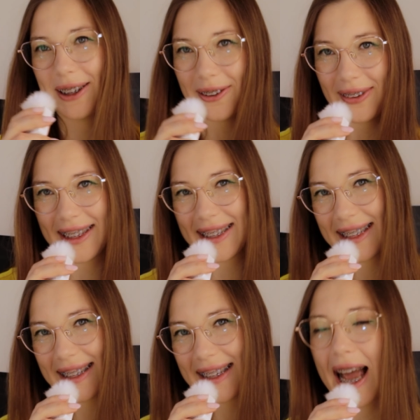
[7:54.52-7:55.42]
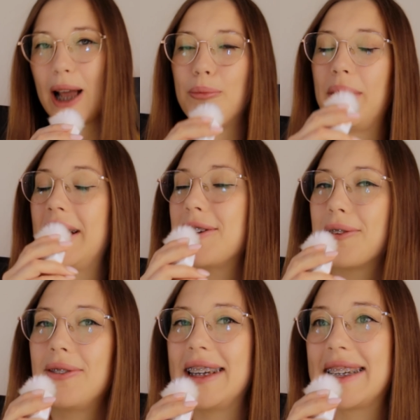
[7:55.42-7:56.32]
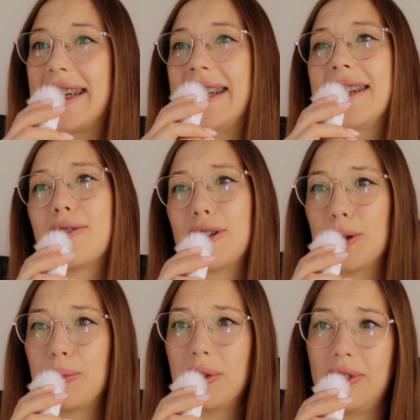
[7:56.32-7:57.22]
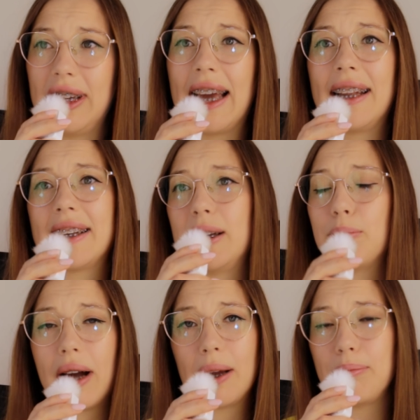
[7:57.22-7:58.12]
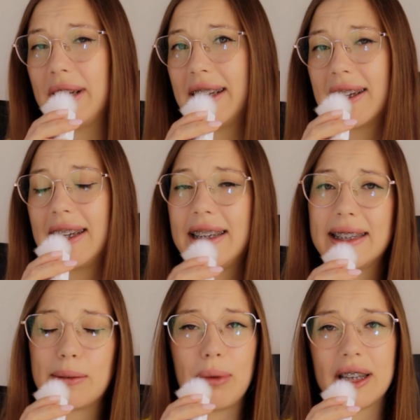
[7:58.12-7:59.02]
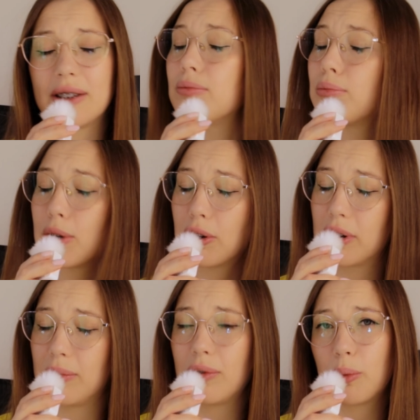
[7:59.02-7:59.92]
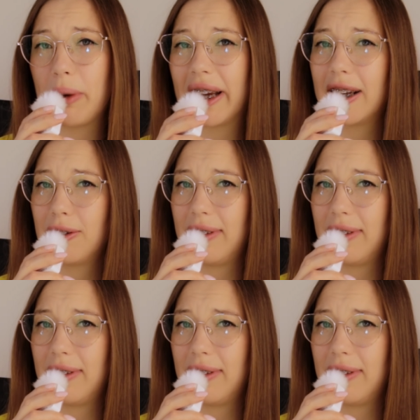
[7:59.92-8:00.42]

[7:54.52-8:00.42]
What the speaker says: UVs. I made UVs in the Resume UV and in my opinion it is the best program for making